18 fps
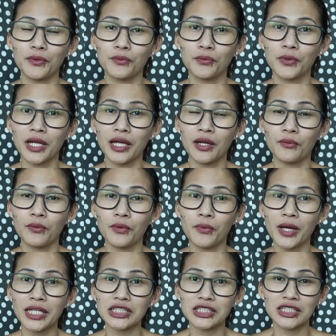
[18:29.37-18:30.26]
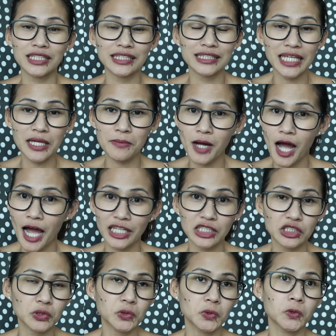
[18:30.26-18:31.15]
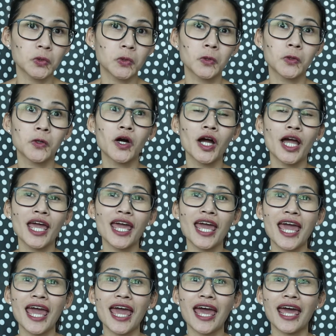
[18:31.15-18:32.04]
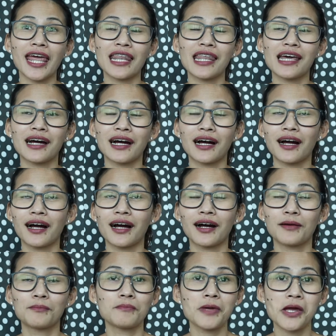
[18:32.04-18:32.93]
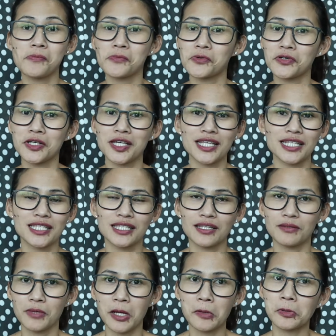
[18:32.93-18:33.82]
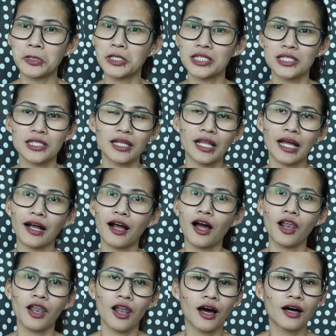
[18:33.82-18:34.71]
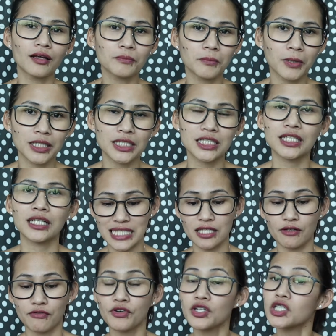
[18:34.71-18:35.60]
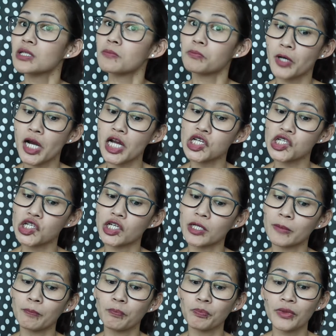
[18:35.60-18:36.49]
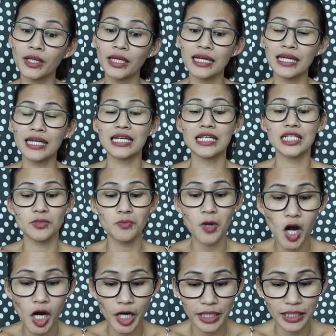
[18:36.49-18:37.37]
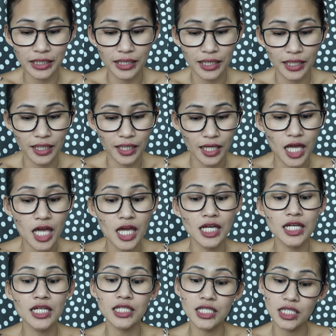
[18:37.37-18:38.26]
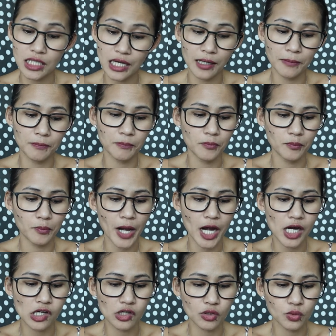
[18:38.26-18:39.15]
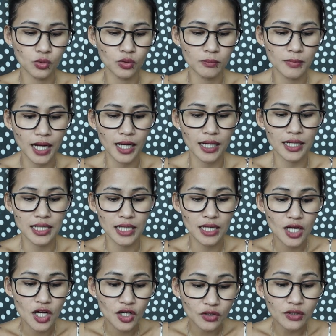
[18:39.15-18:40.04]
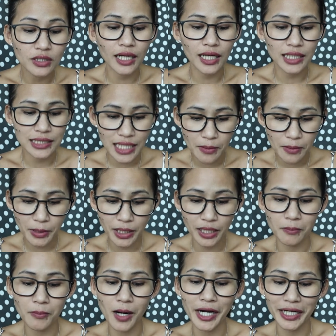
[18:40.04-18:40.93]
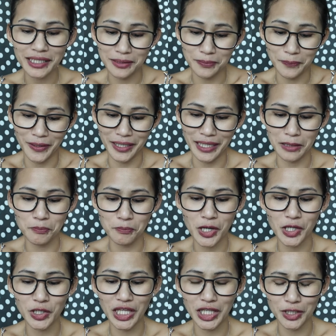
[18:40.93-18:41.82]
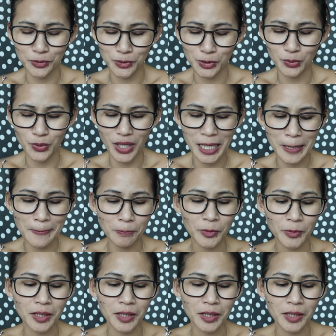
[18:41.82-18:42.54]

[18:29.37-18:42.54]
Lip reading: we went to the same high school, and memories like a lot. But she's the first impression is maarte, is snob, pero kung nakasama na maarte pa rin, pero in a good way.